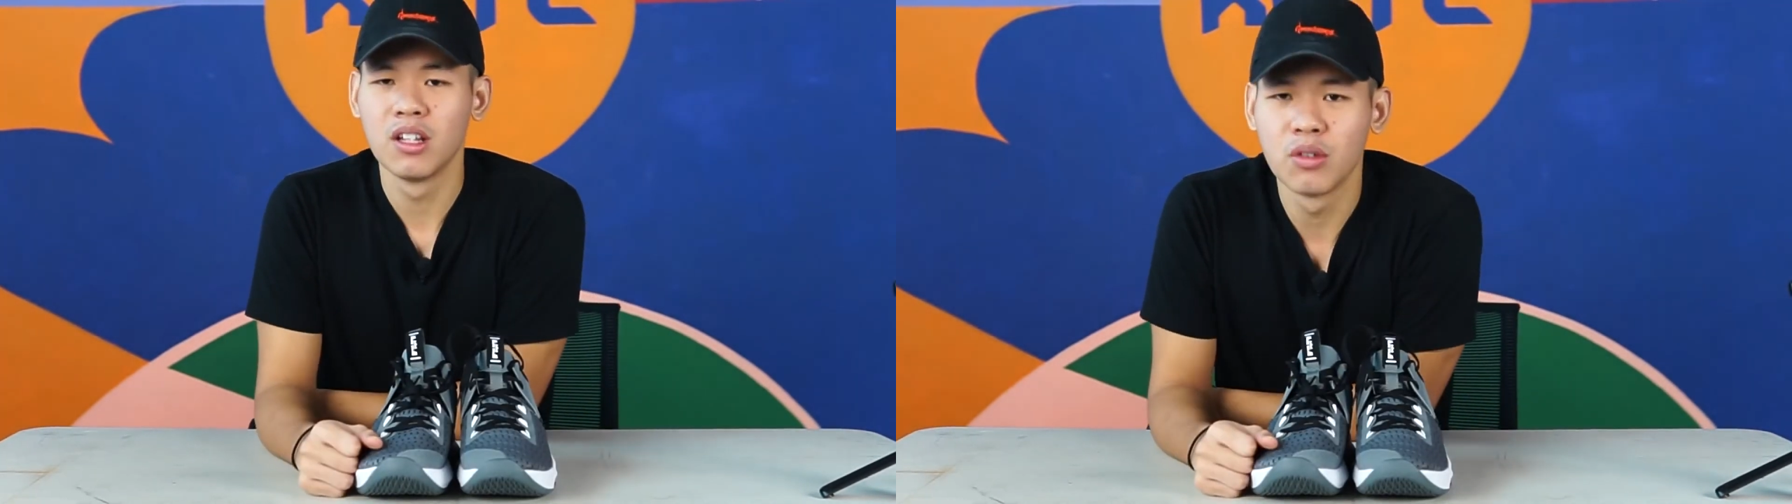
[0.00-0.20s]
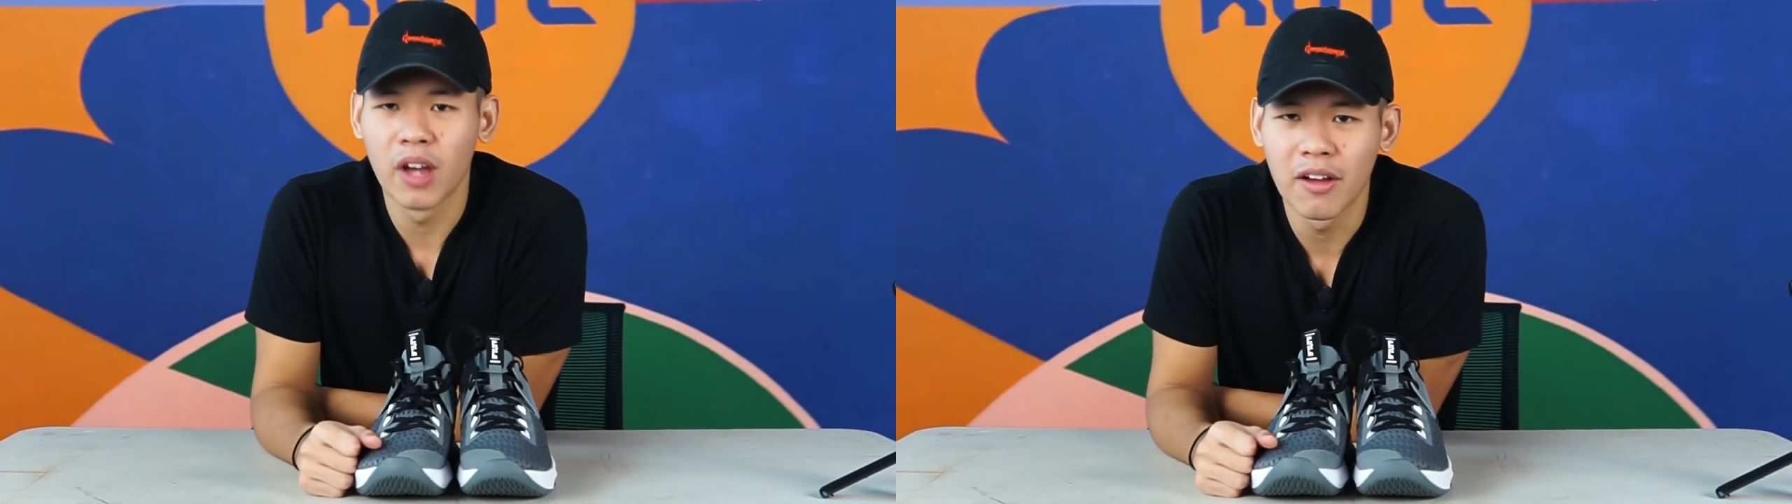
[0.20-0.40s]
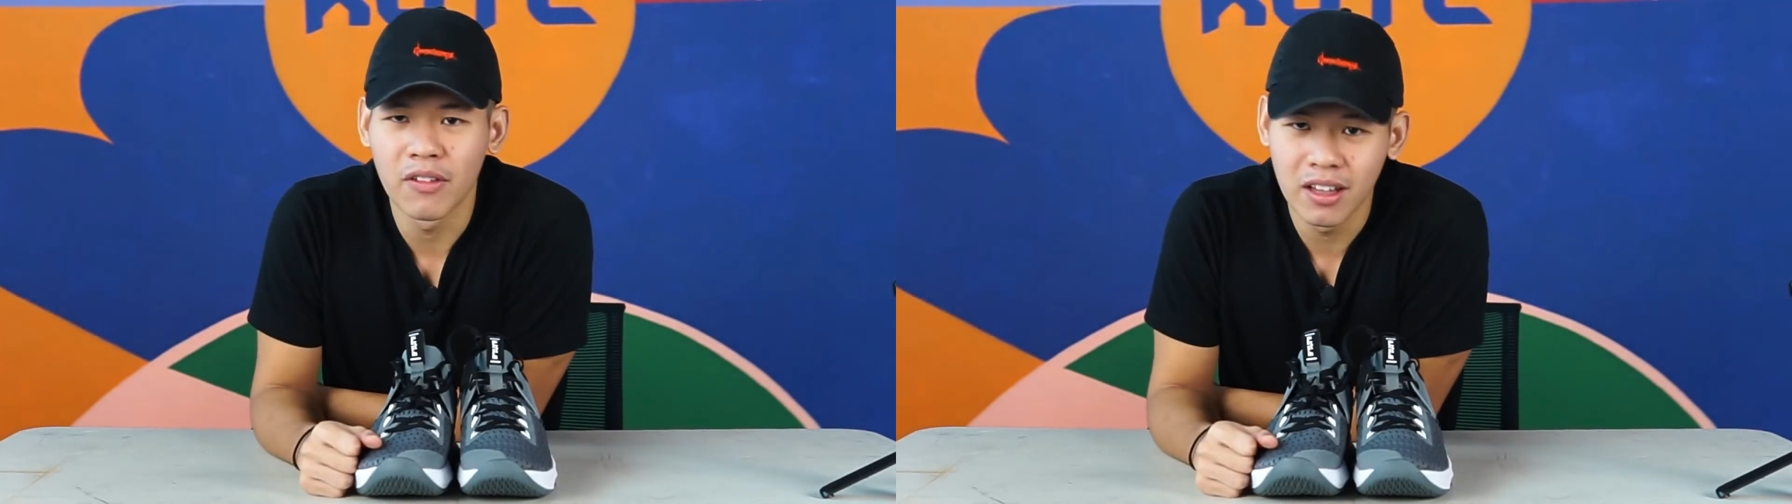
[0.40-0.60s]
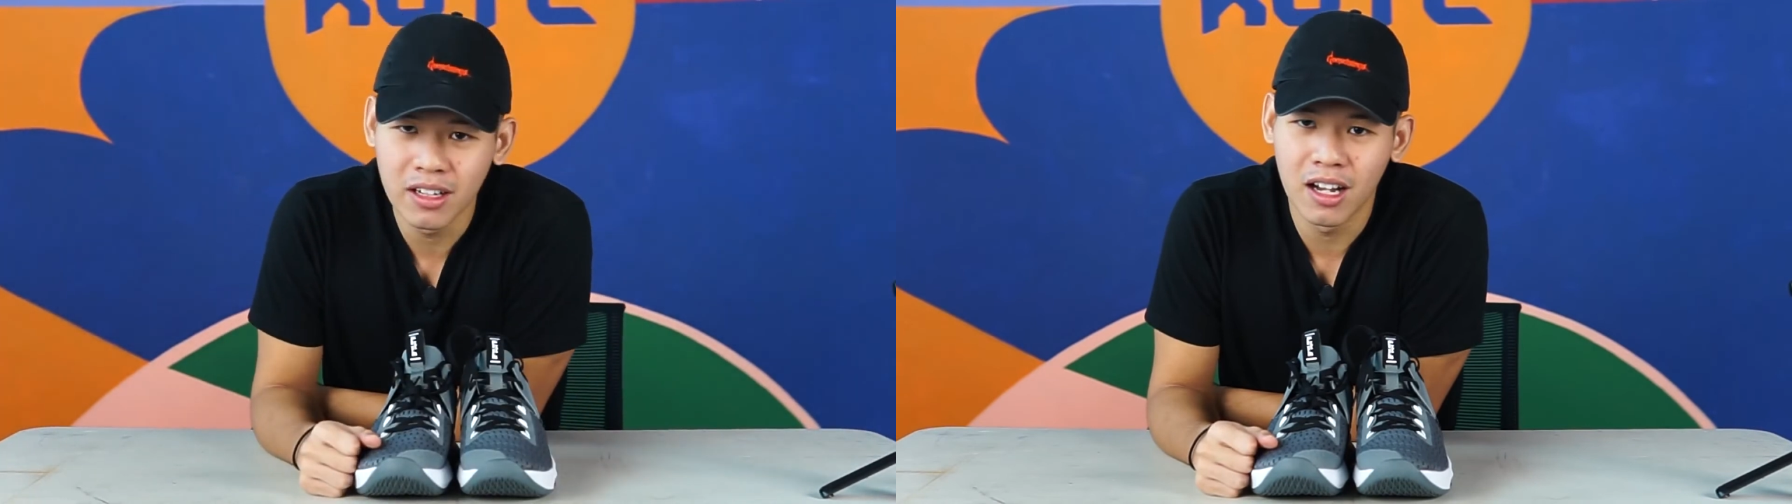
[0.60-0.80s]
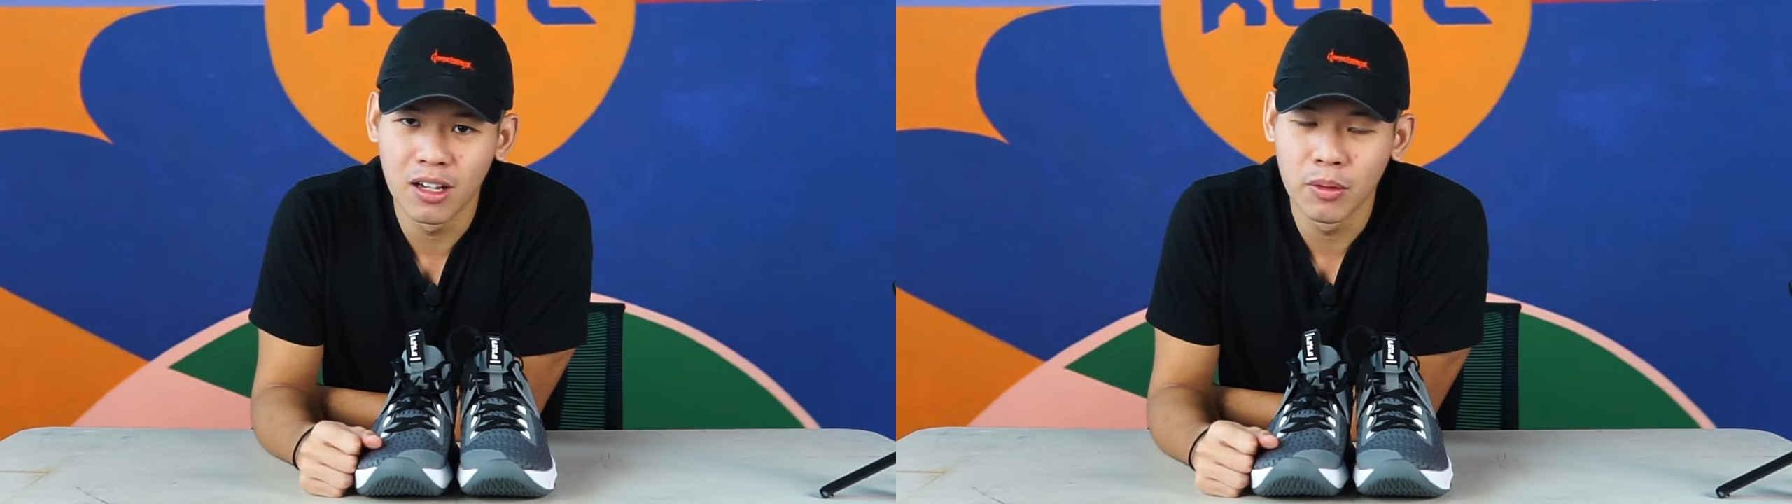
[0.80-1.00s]
to have other
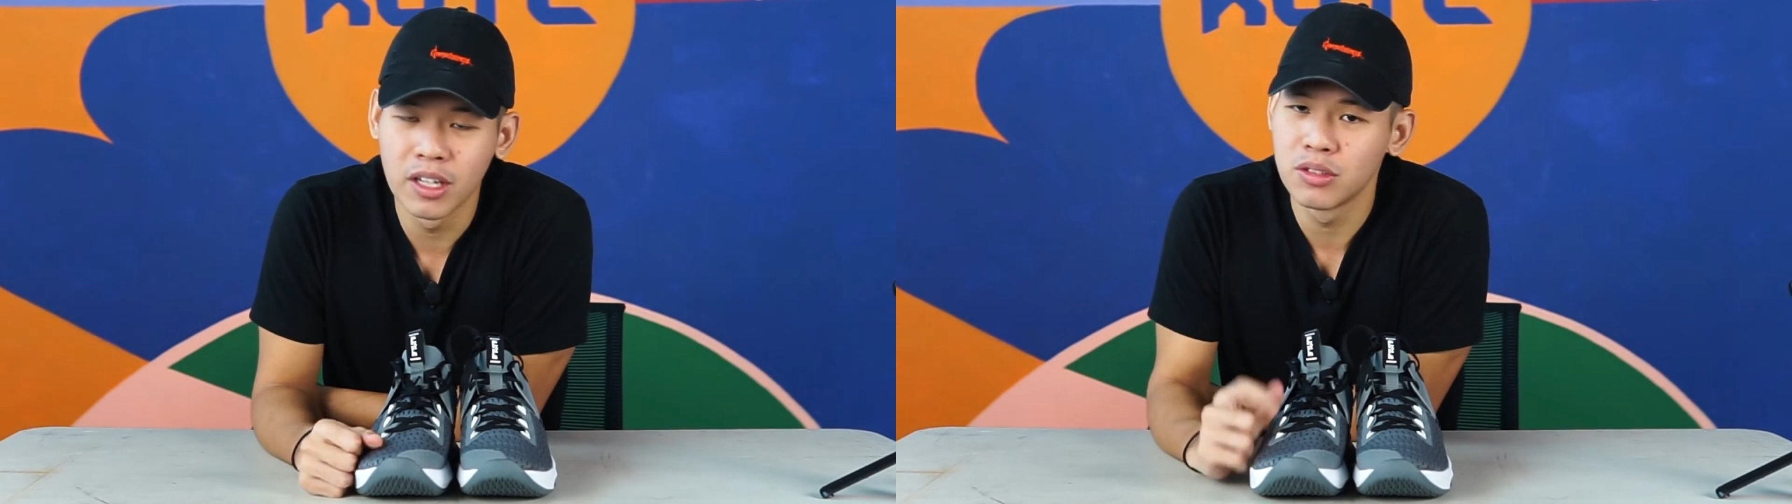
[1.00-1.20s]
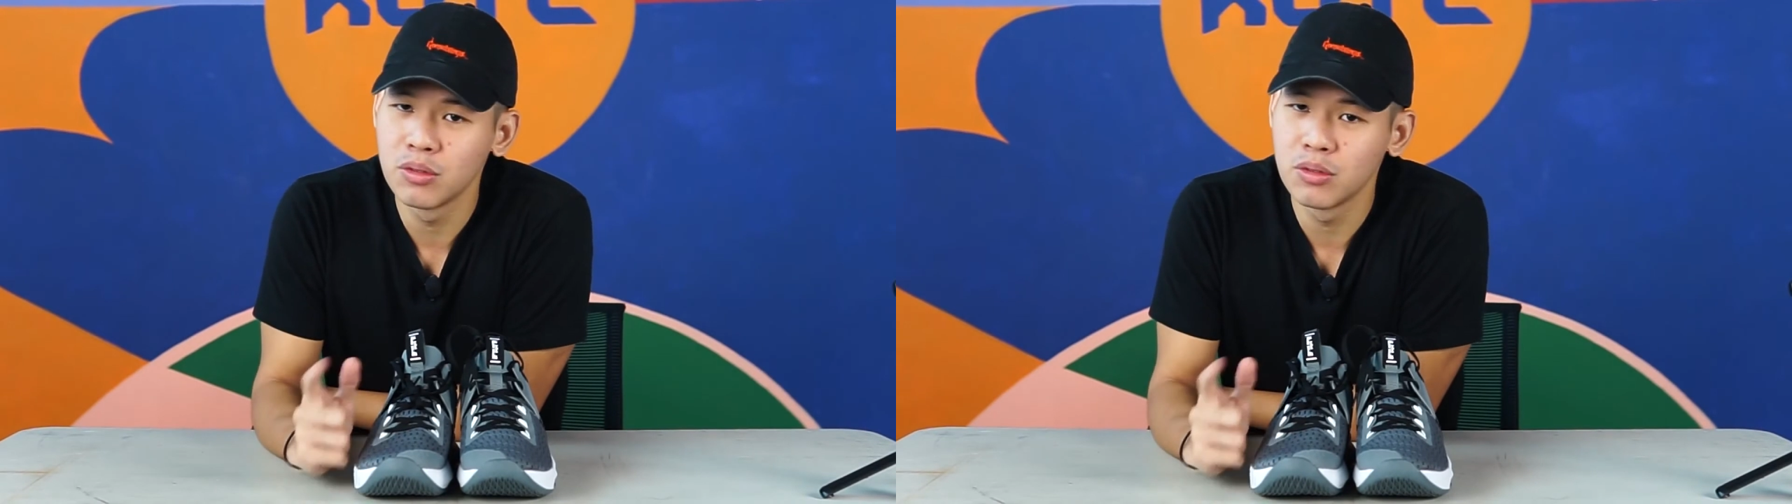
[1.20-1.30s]
colorways,